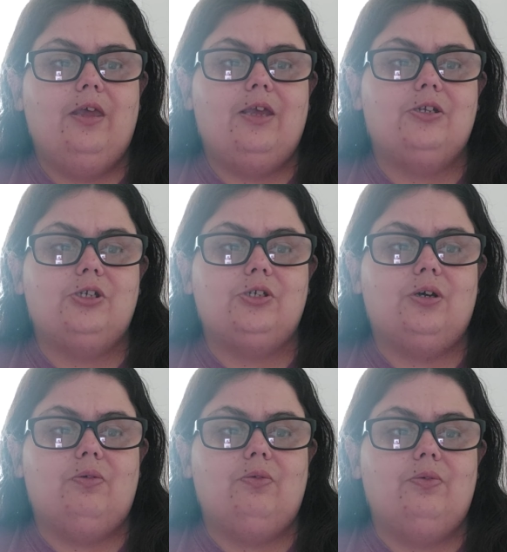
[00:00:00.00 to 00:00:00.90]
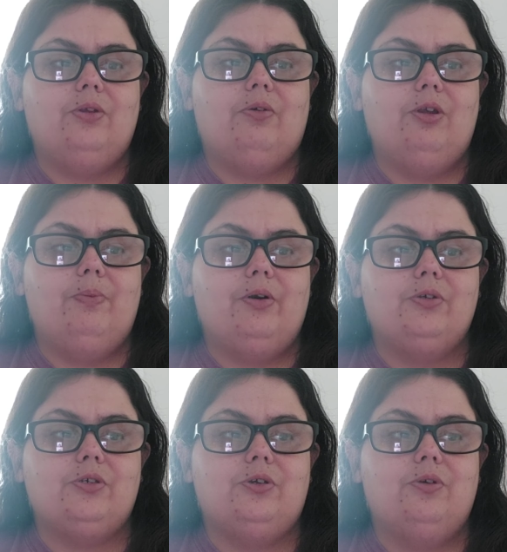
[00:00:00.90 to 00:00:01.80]
and she's on, the only
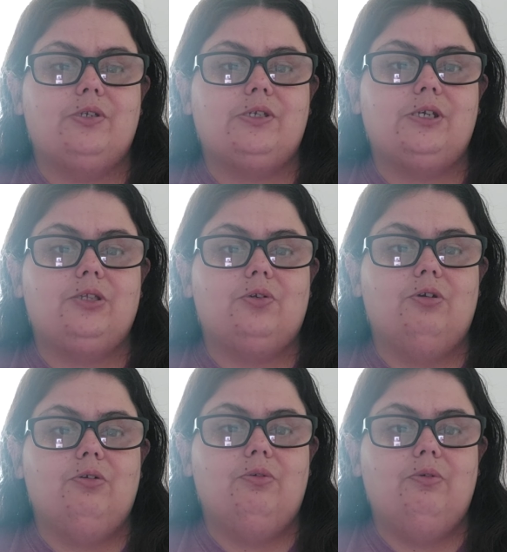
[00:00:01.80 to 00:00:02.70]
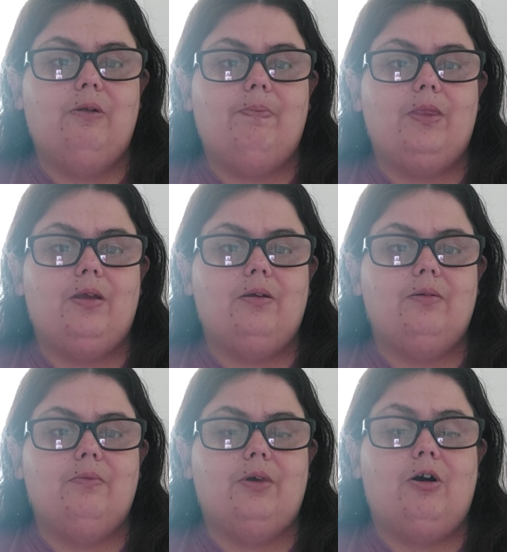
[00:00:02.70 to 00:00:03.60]
person who can see through
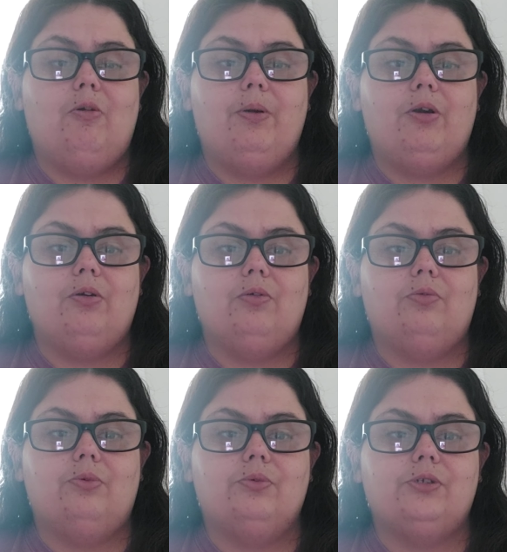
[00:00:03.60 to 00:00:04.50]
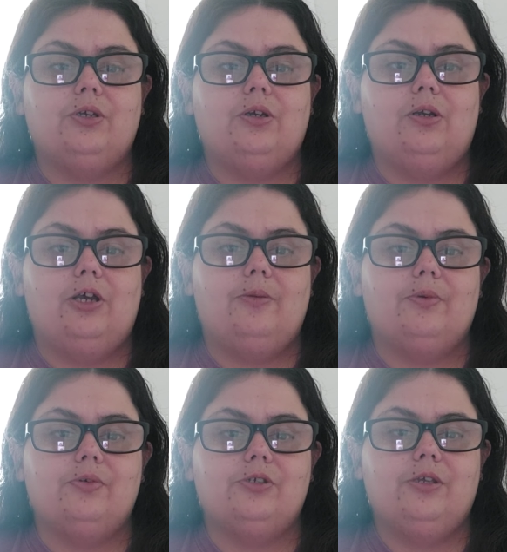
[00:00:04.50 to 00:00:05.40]
all paranormal
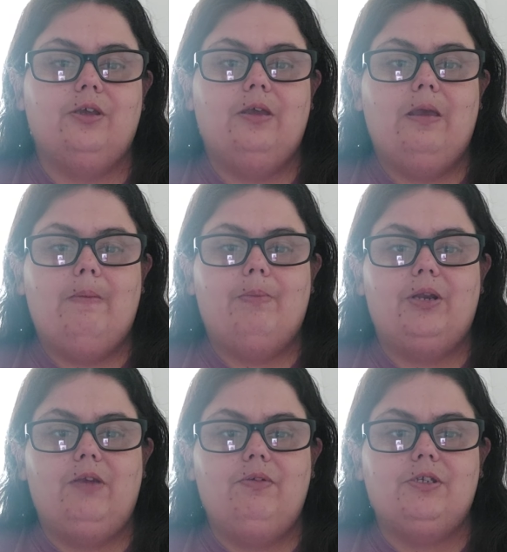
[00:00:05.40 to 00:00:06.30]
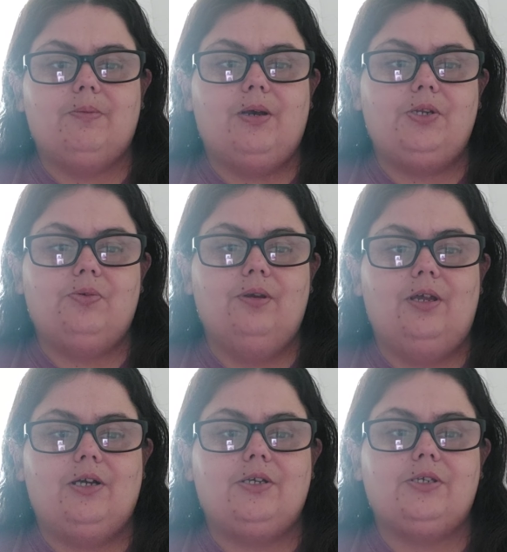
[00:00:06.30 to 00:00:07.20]
glamours. But Evie is about to
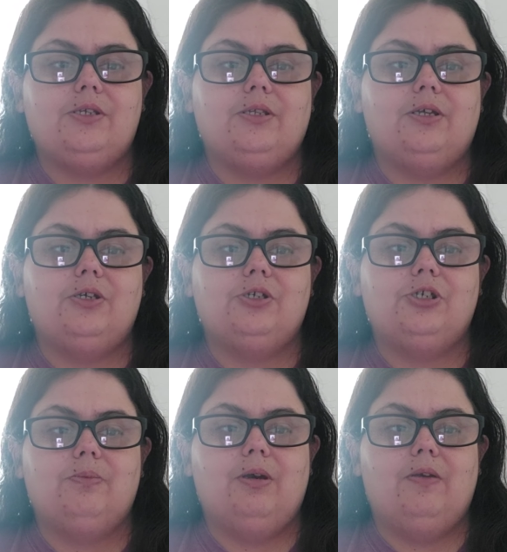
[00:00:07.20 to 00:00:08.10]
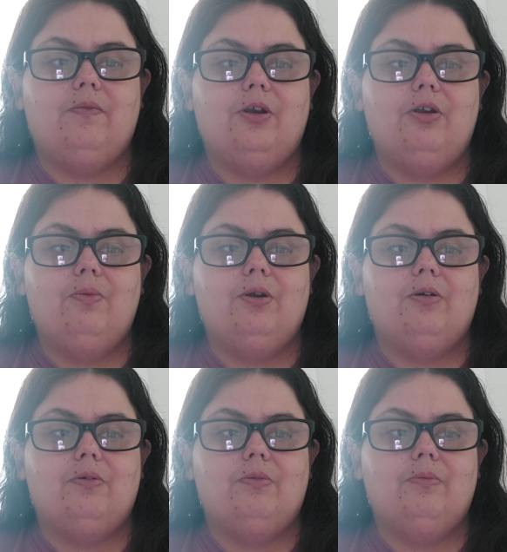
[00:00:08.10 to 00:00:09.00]
realize that she may very
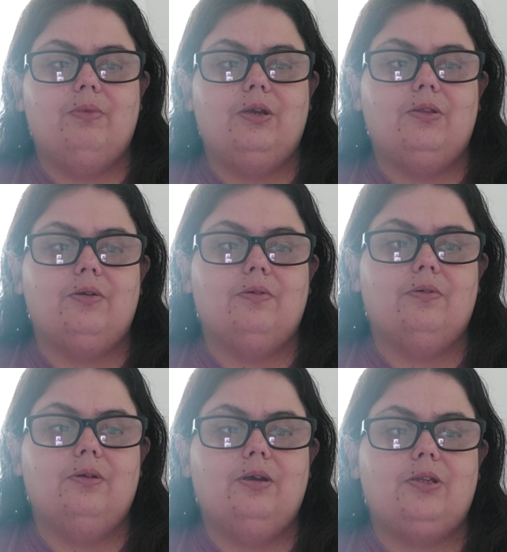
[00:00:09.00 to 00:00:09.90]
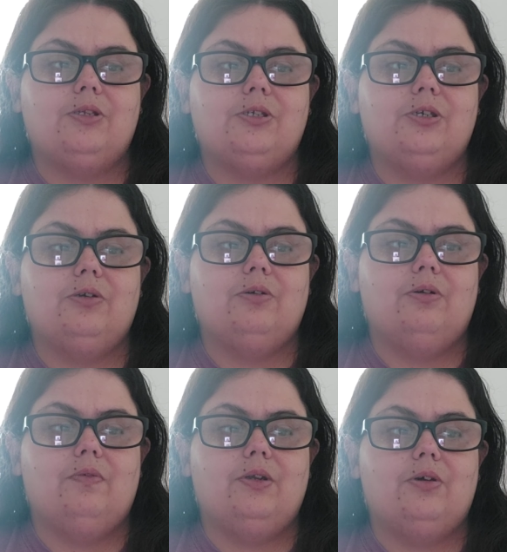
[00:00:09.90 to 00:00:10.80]
well be the at the center
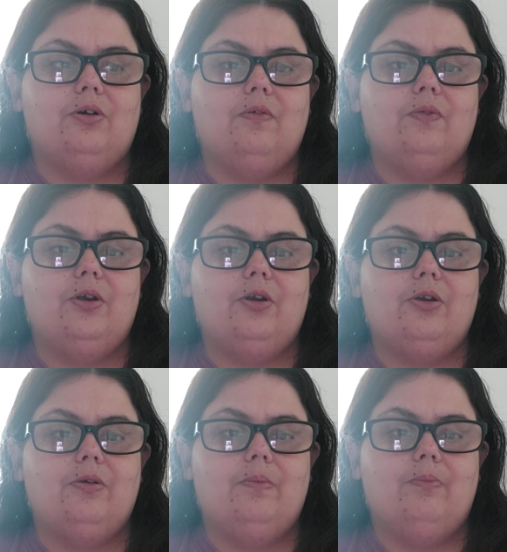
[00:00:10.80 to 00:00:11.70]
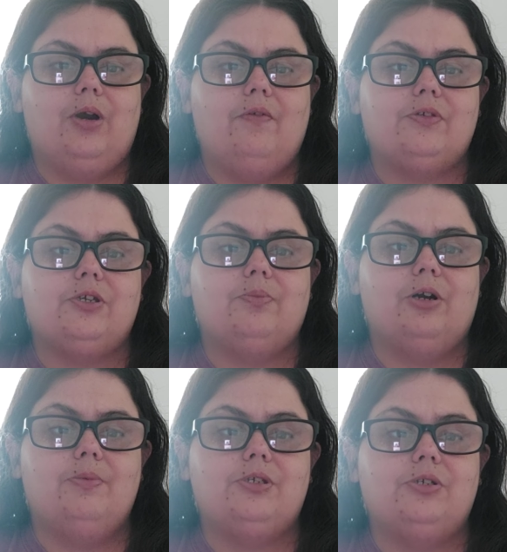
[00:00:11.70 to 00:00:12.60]
of a dark fairy prophecy
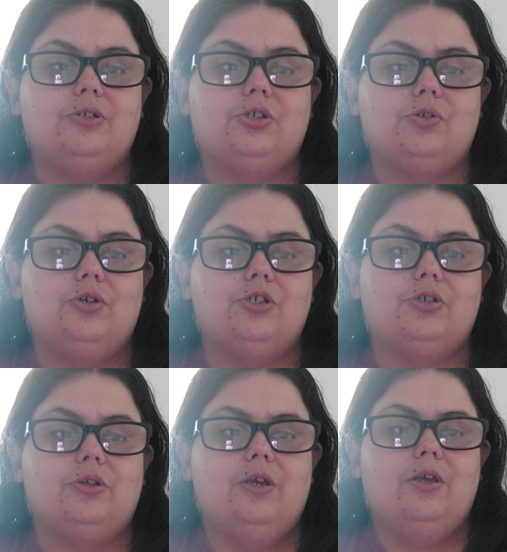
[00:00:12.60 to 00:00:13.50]
promising destruction